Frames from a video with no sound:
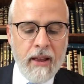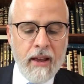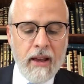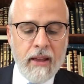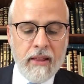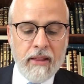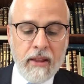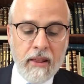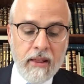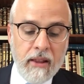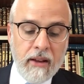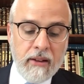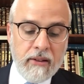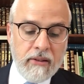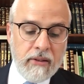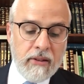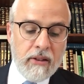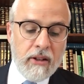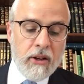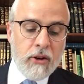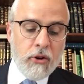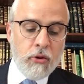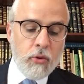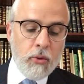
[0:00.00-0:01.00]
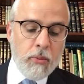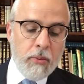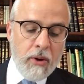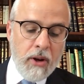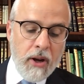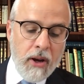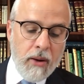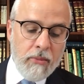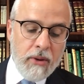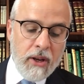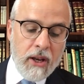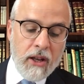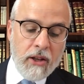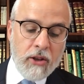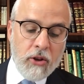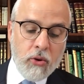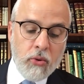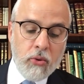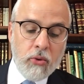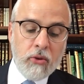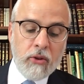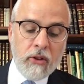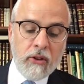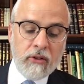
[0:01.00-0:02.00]
And then they see a group coming, and
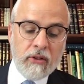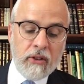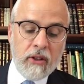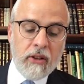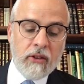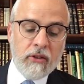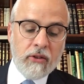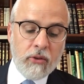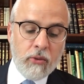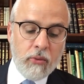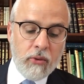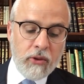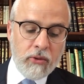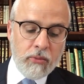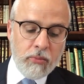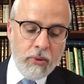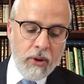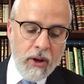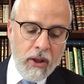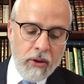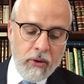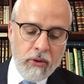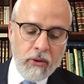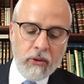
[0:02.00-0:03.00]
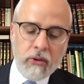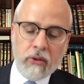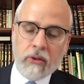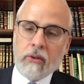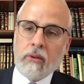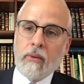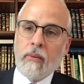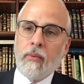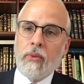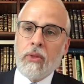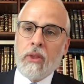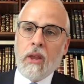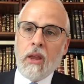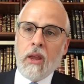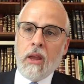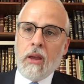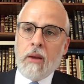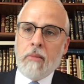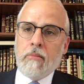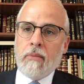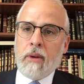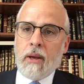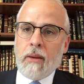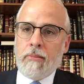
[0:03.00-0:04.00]
Yehuda says to his brothers,
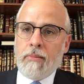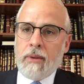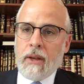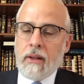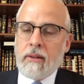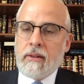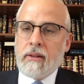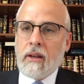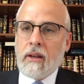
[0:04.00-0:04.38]
what do